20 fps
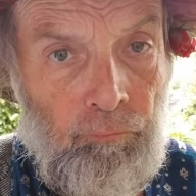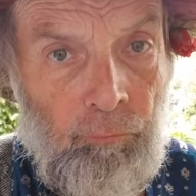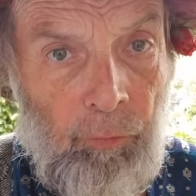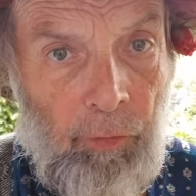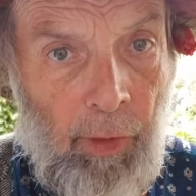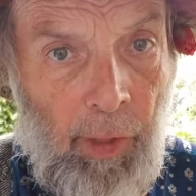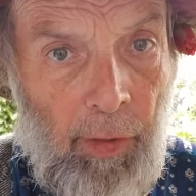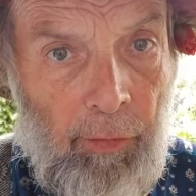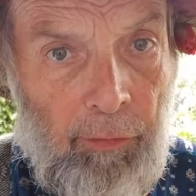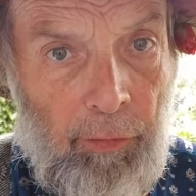
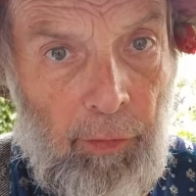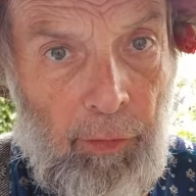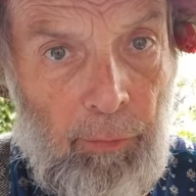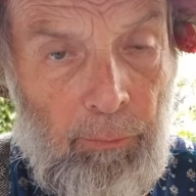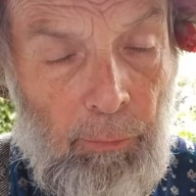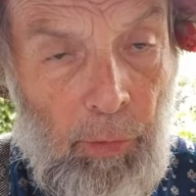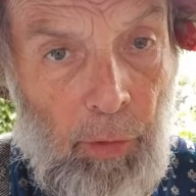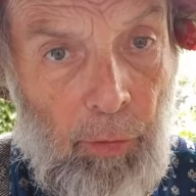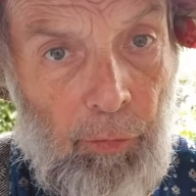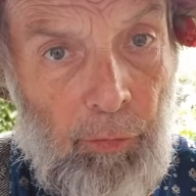Classical
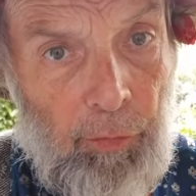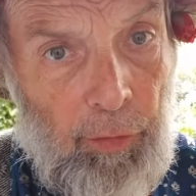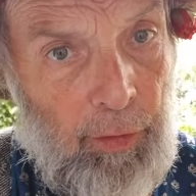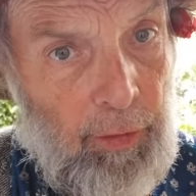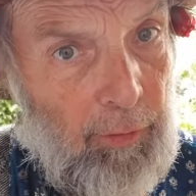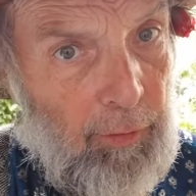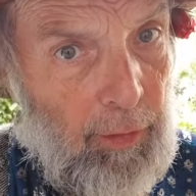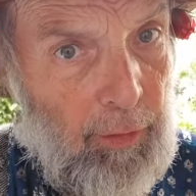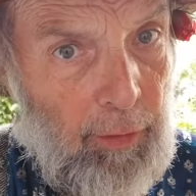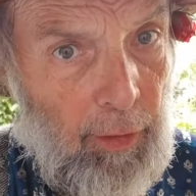
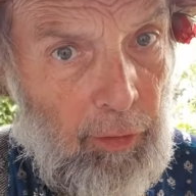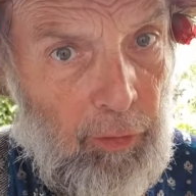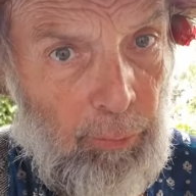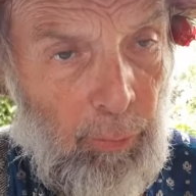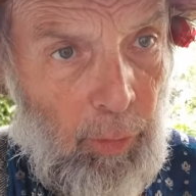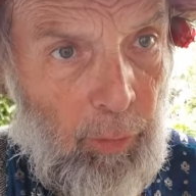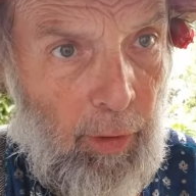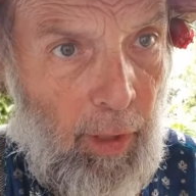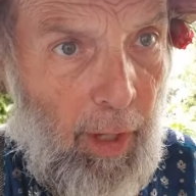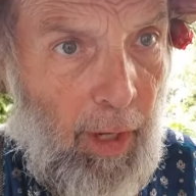music, and then they
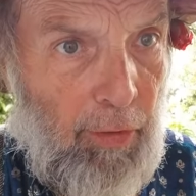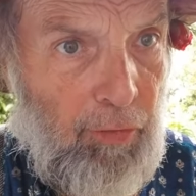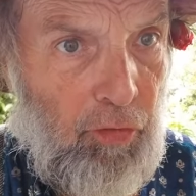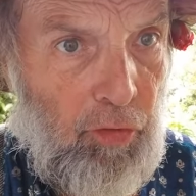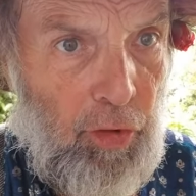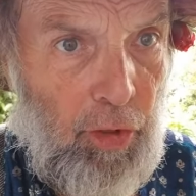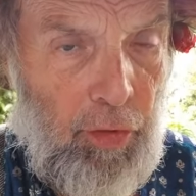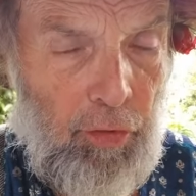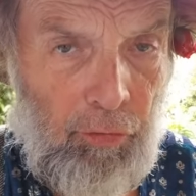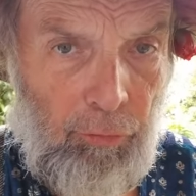smoke
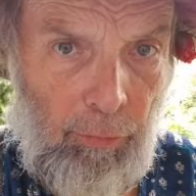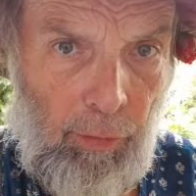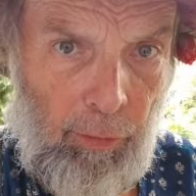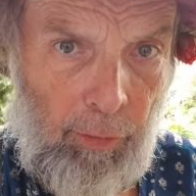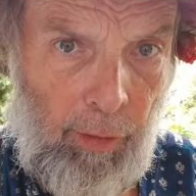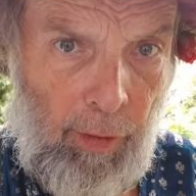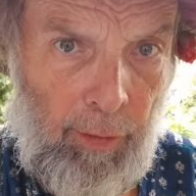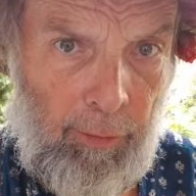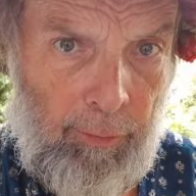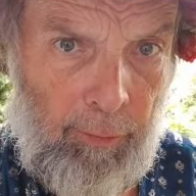hashish while
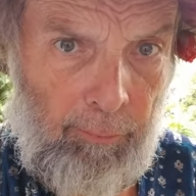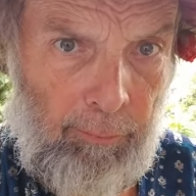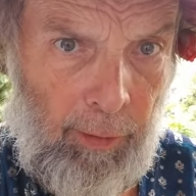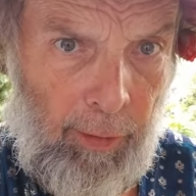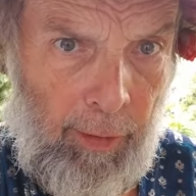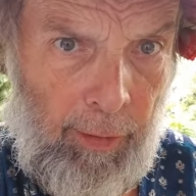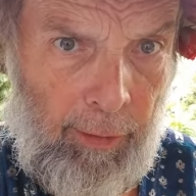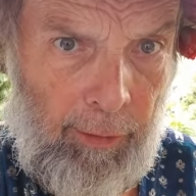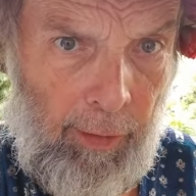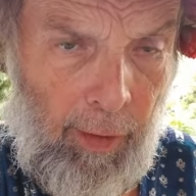
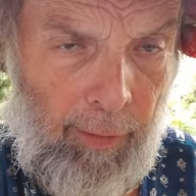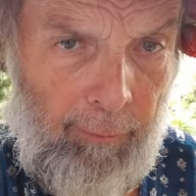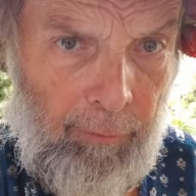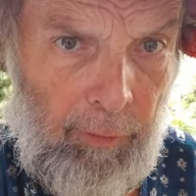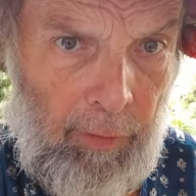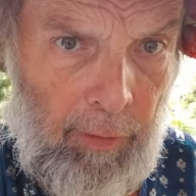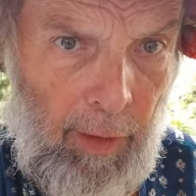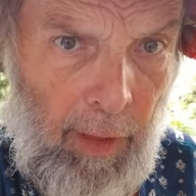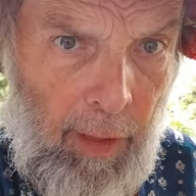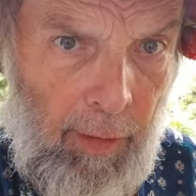contemplating life
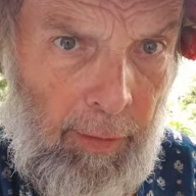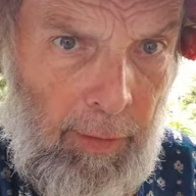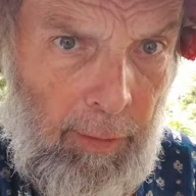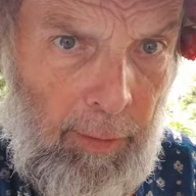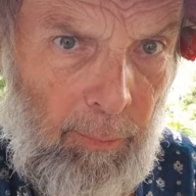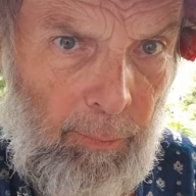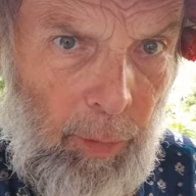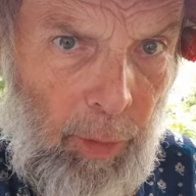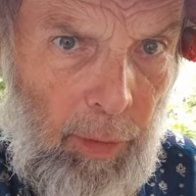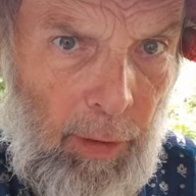and death at
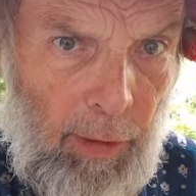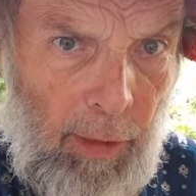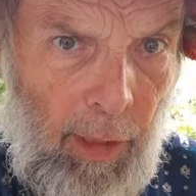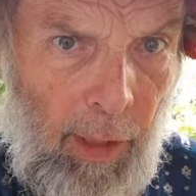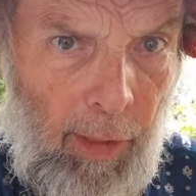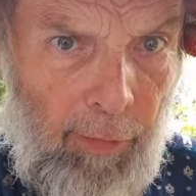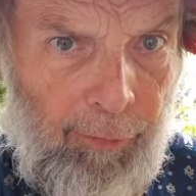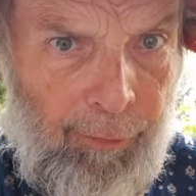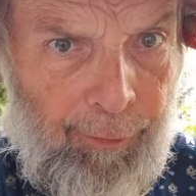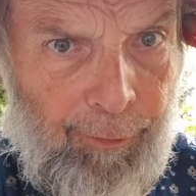the burning
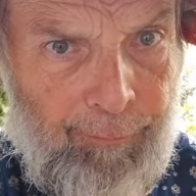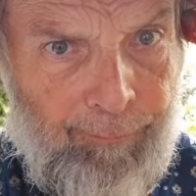ghats.